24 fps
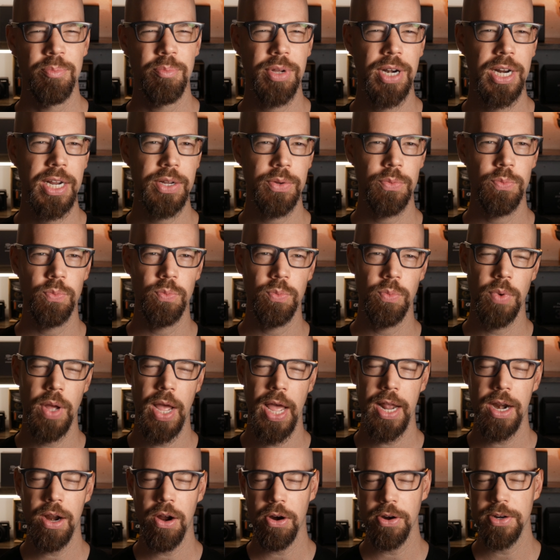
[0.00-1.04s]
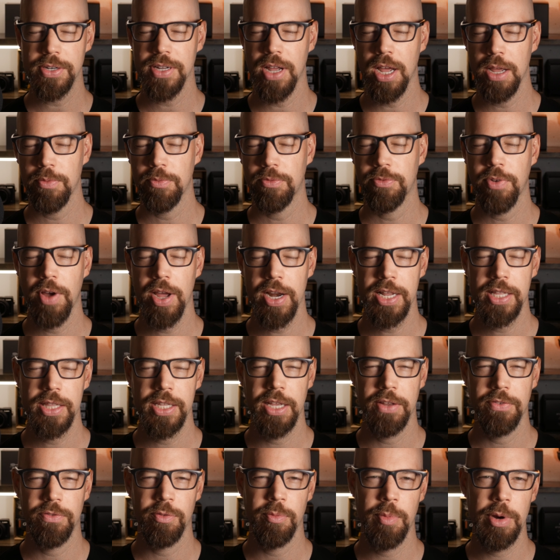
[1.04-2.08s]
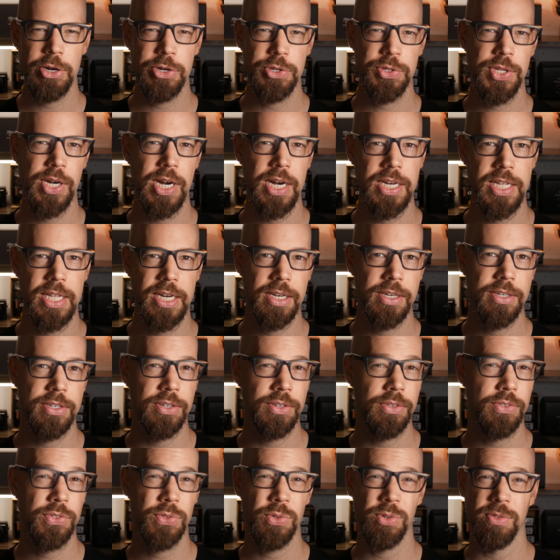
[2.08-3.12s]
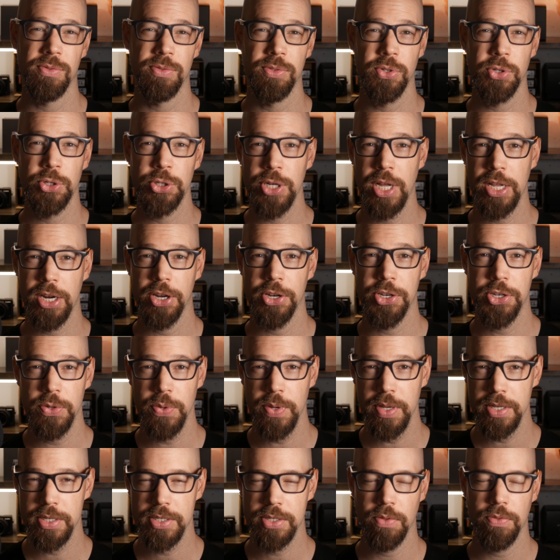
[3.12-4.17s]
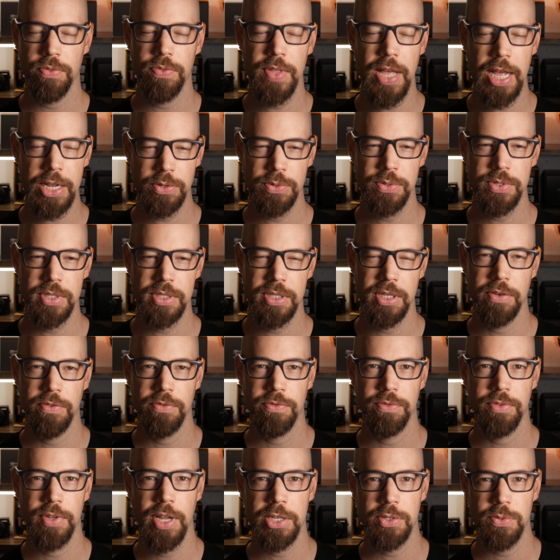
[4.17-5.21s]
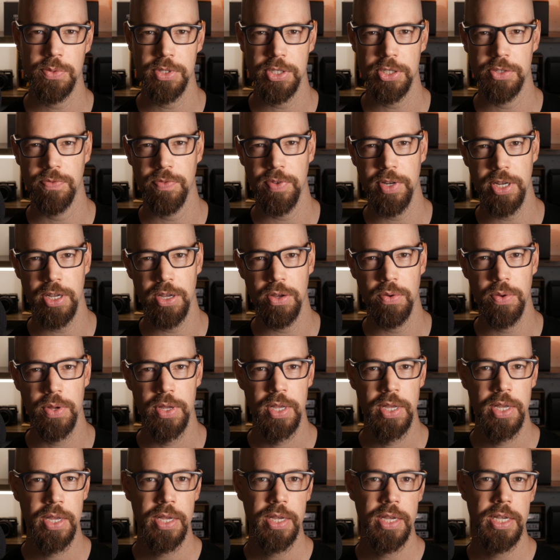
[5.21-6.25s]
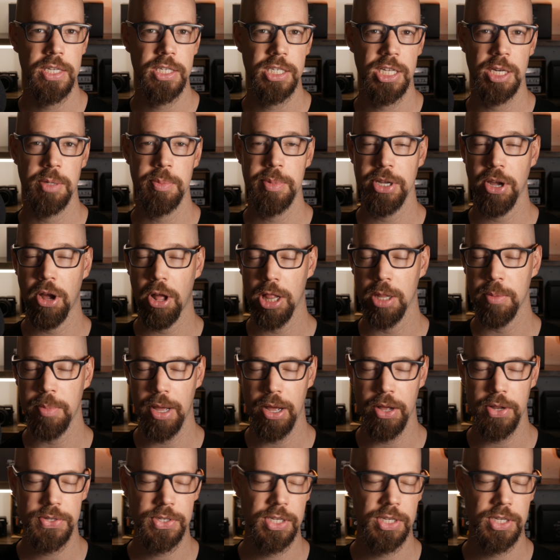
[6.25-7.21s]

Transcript: But I had a hard time finding the information that I needed to sort of learn how to do it. So that's what this video is going to be all about.